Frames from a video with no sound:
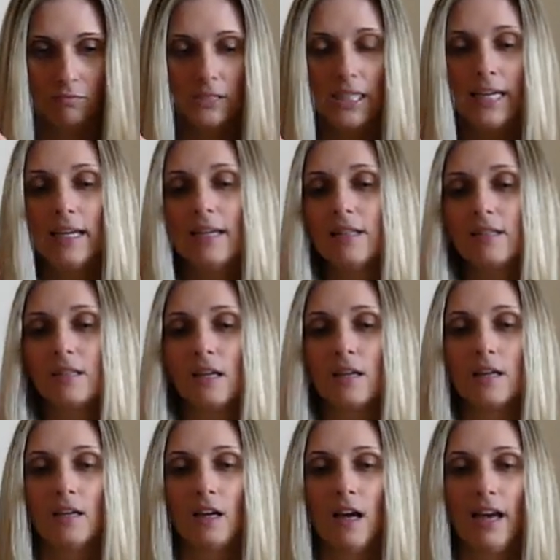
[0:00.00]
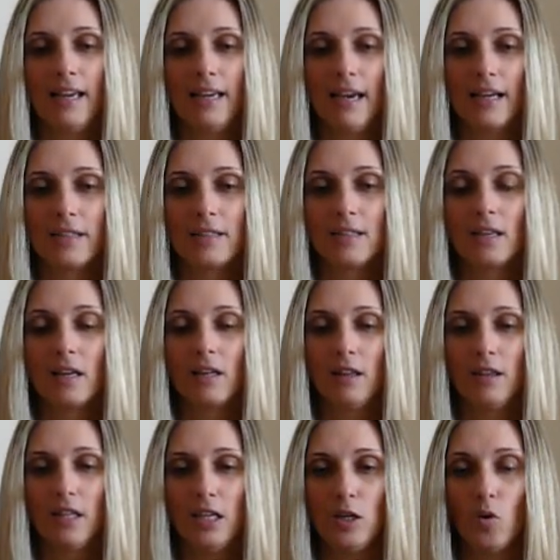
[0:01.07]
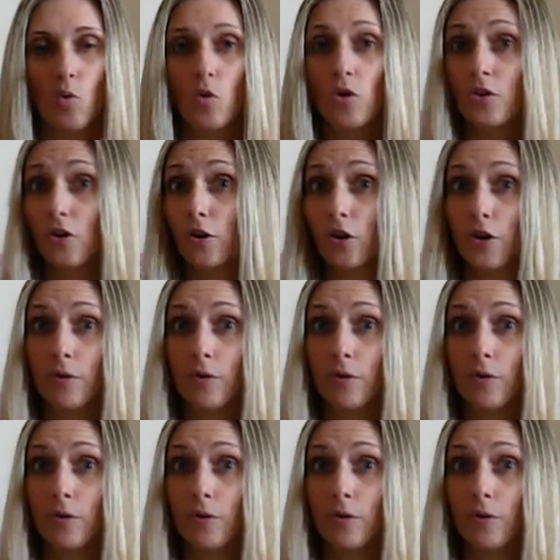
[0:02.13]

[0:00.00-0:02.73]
is, I guess, the order